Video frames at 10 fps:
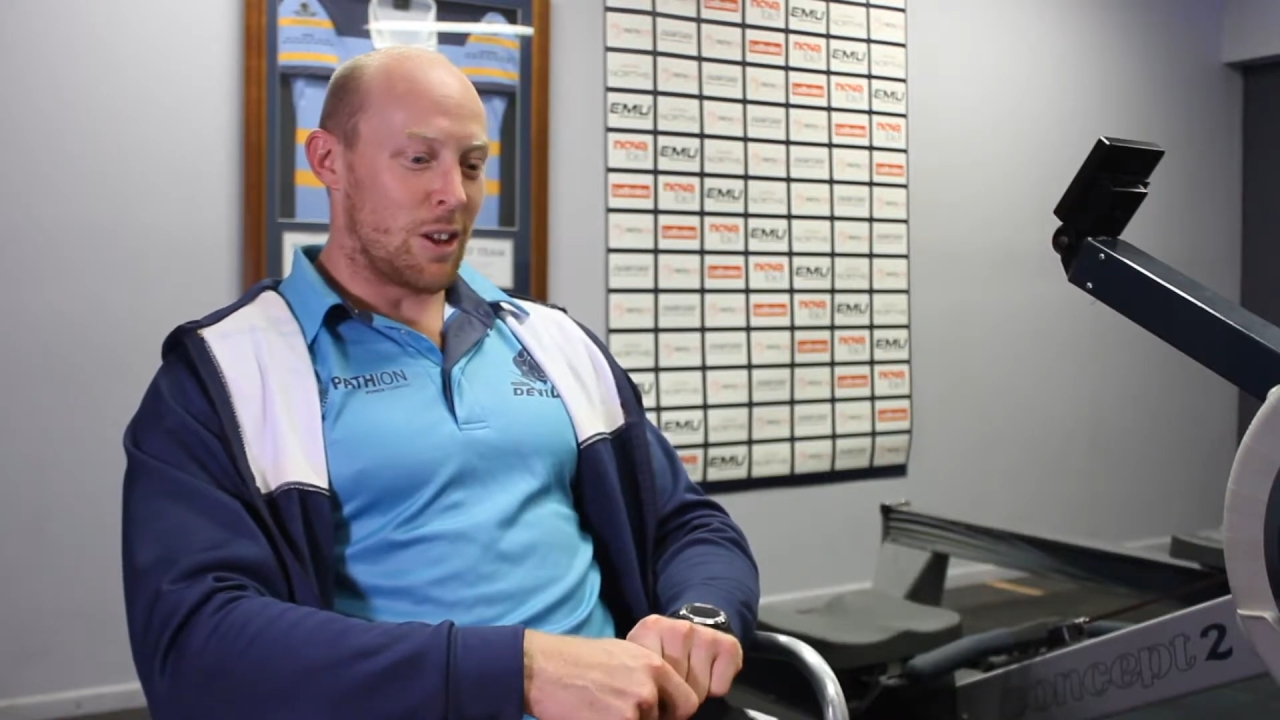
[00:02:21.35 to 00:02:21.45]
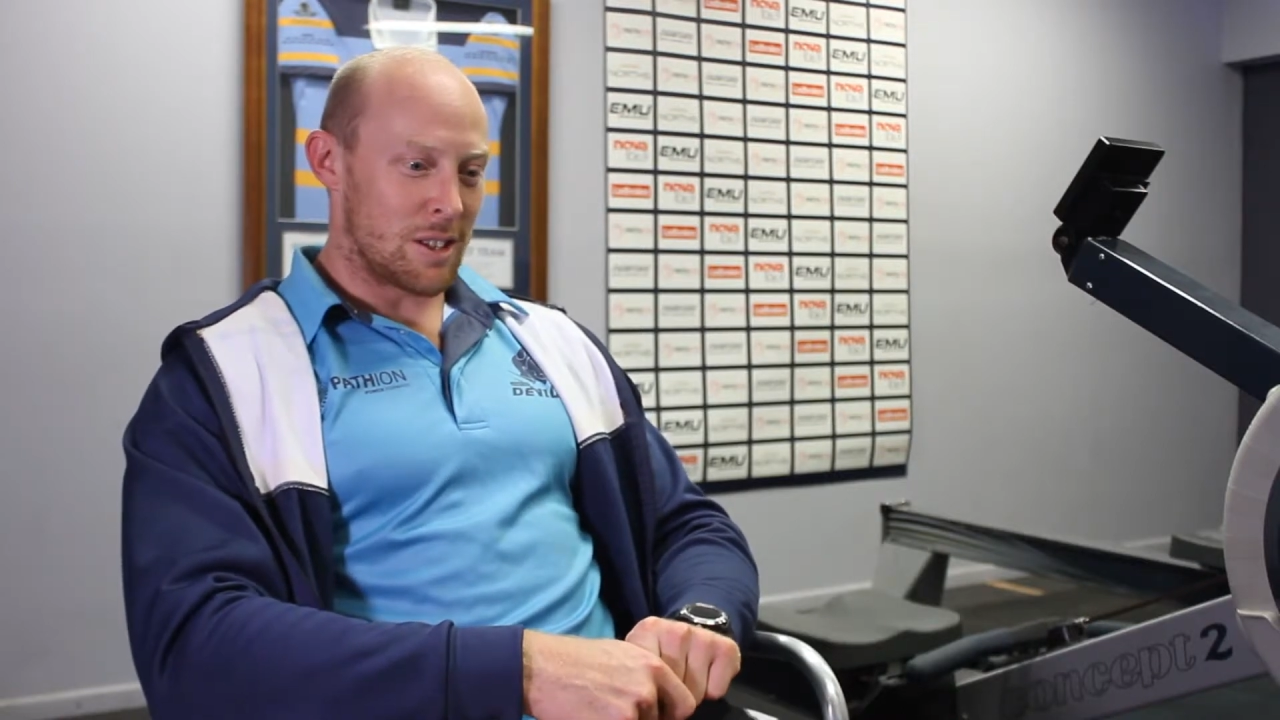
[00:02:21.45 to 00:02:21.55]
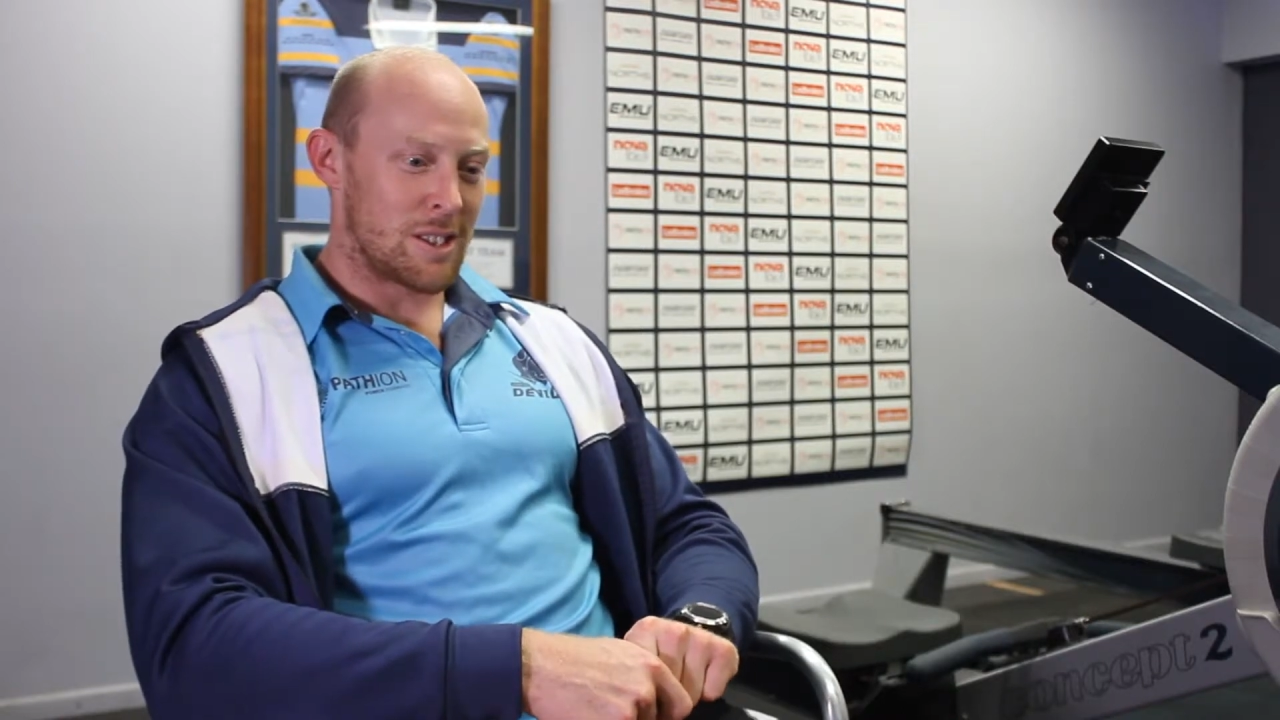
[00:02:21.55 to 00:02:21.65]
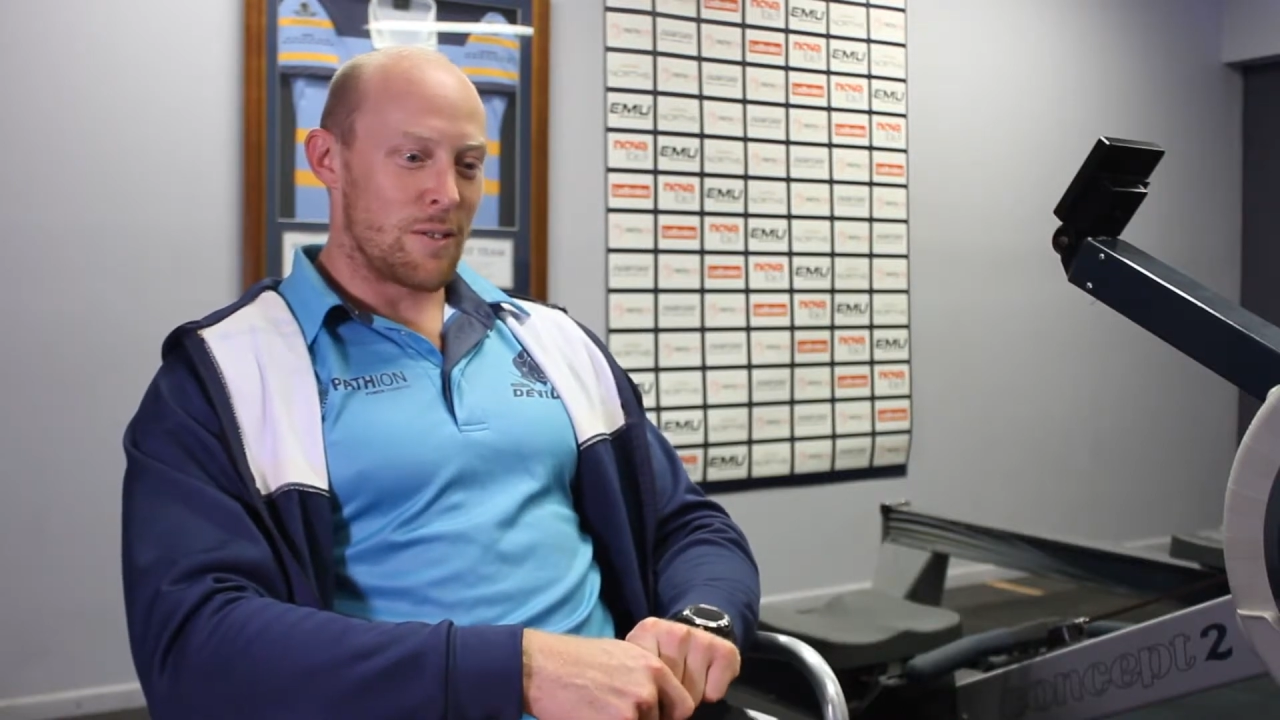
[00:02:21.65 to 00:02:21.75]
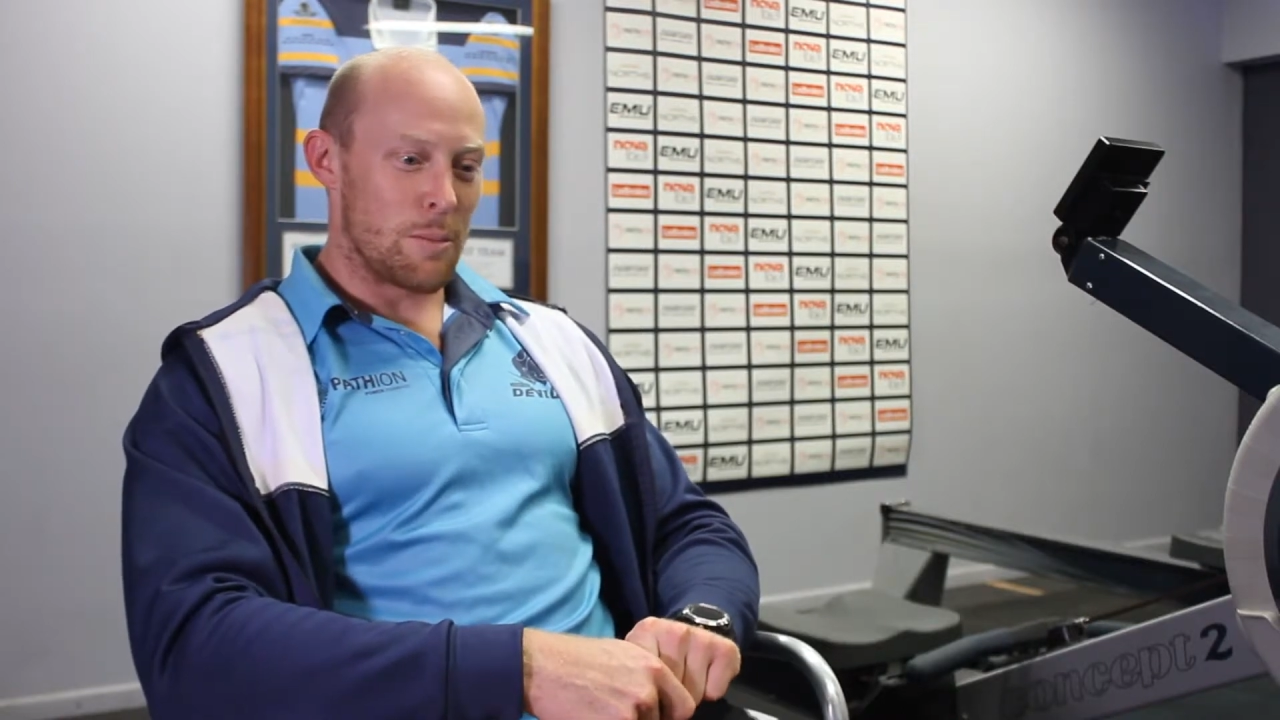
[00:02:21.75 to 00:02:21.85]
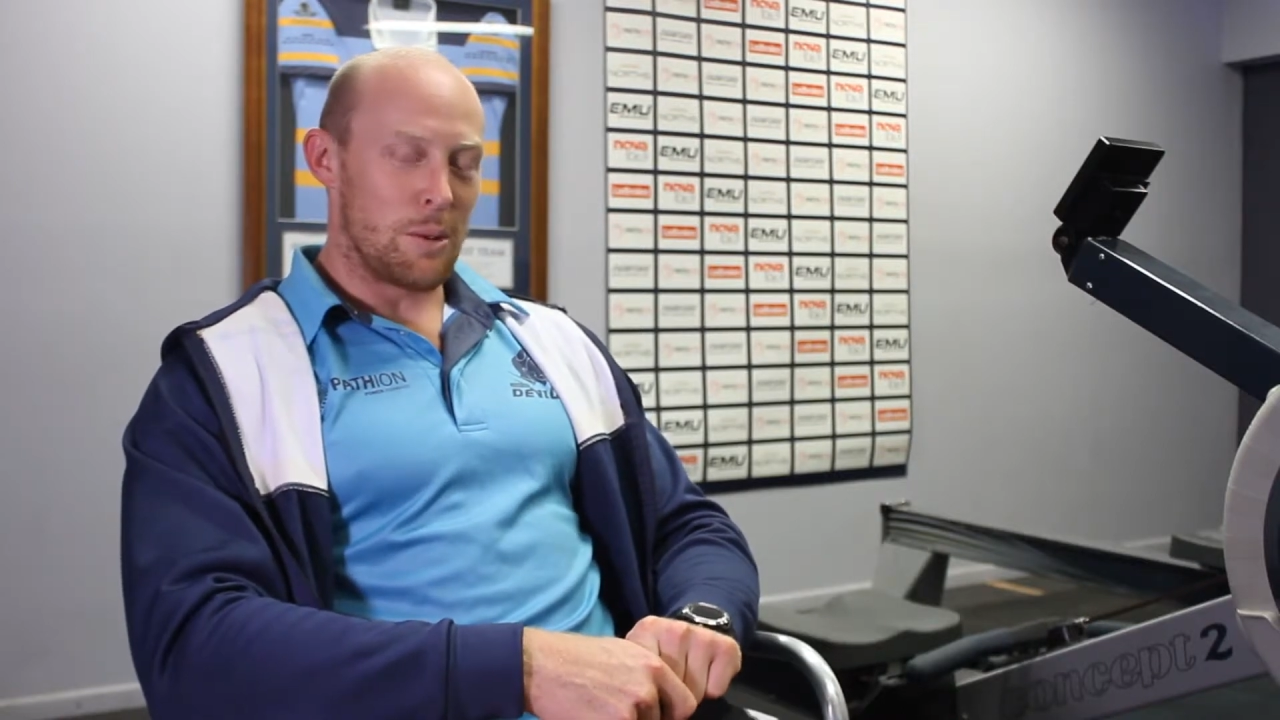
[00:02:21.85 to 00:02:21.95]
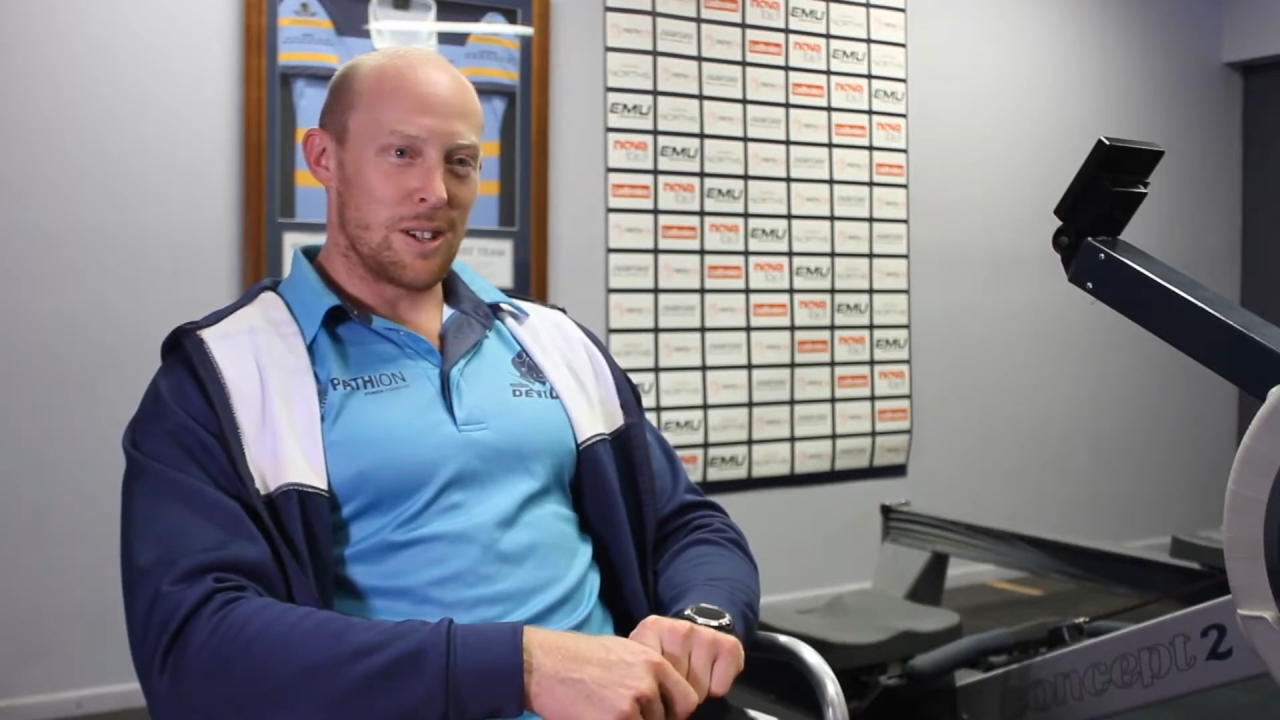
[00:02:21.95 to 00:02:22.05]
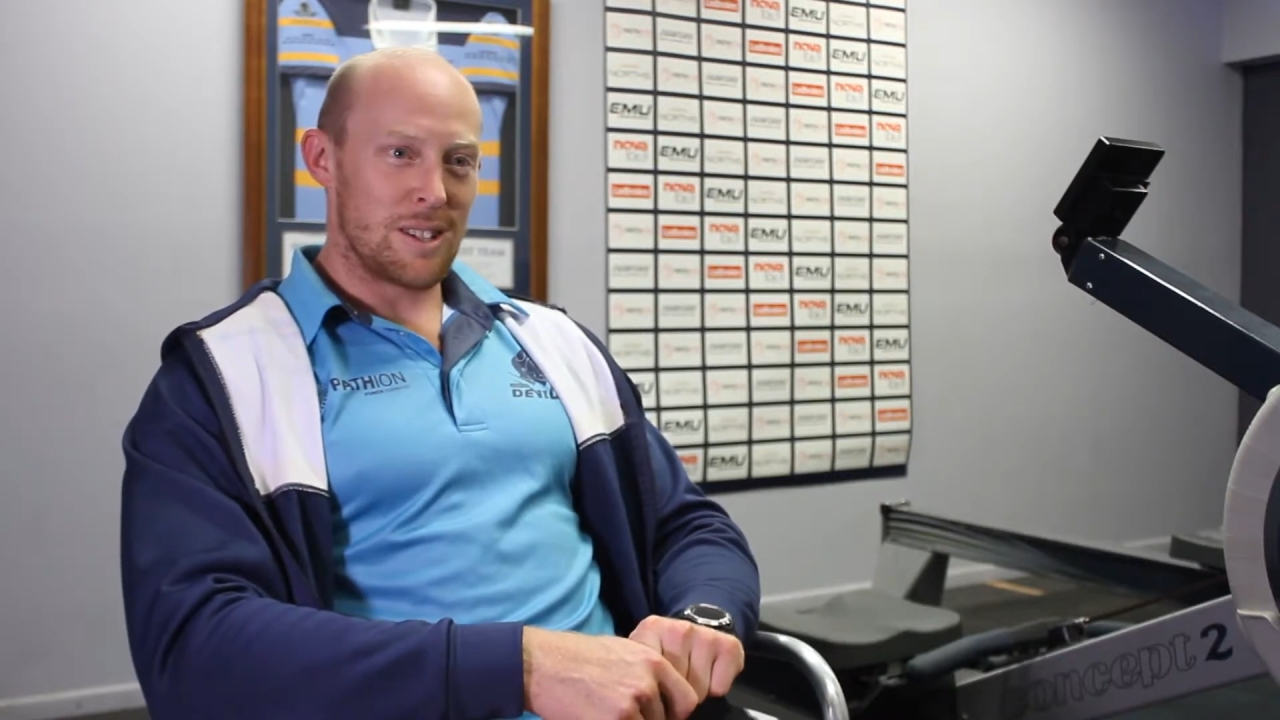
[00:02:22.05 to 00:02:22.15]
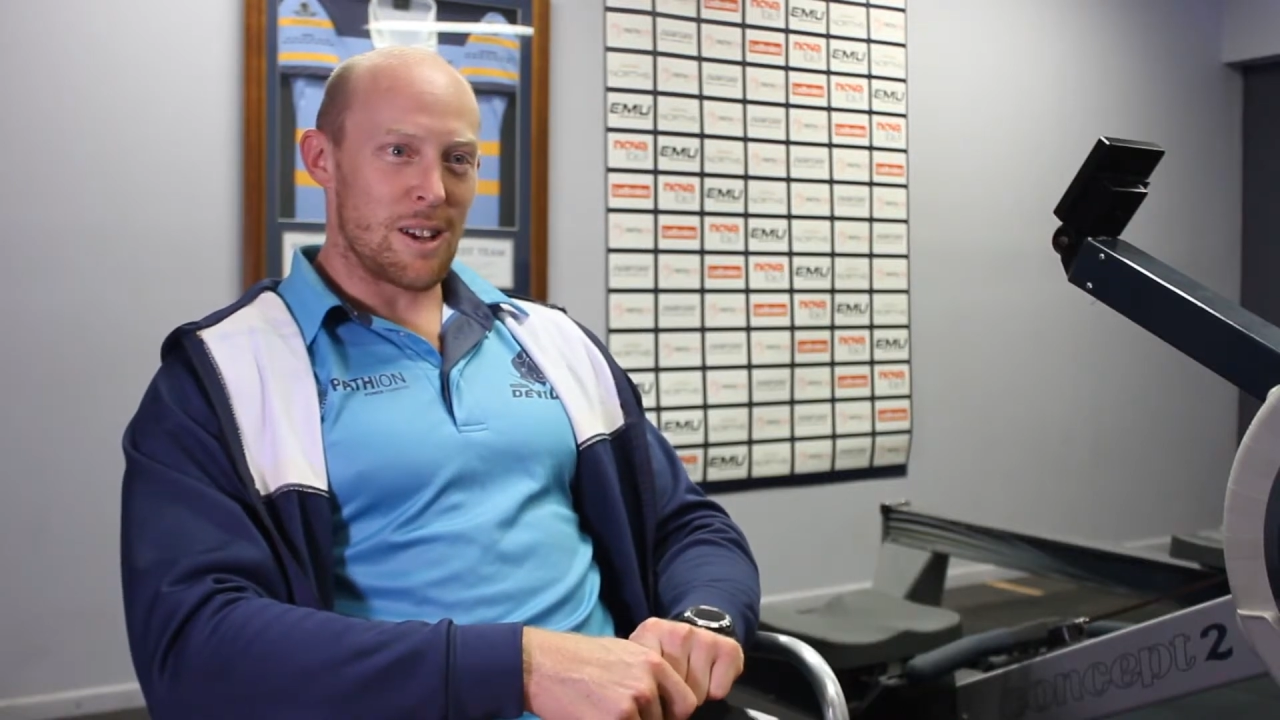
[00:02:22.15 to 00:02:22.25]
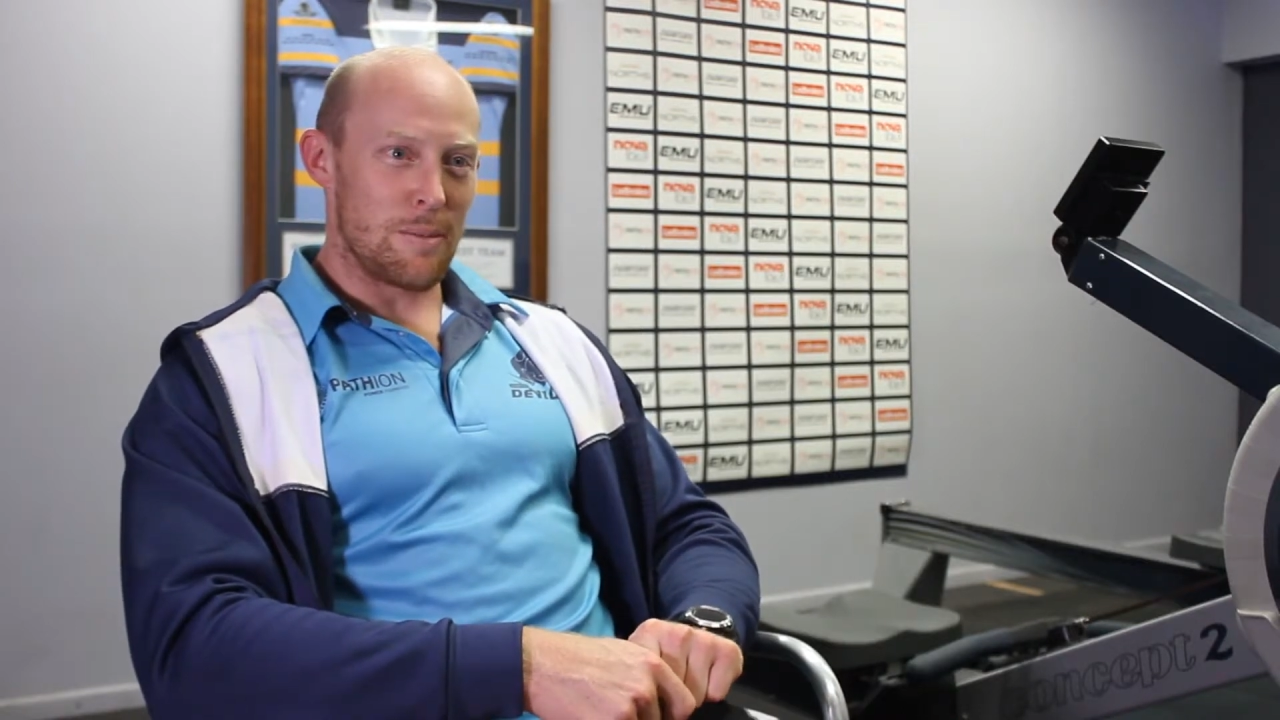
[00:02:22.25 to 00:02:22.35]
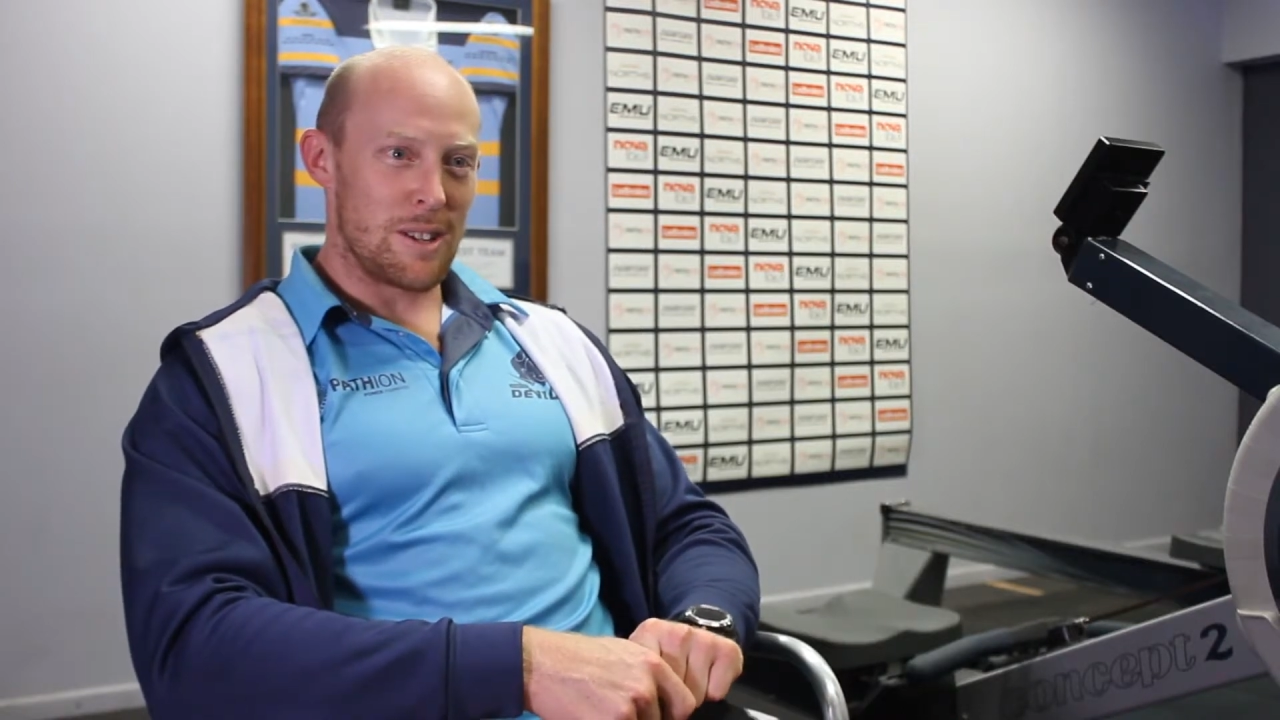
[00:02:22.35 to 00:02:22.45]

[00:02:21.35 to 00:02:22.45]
lots of the boys come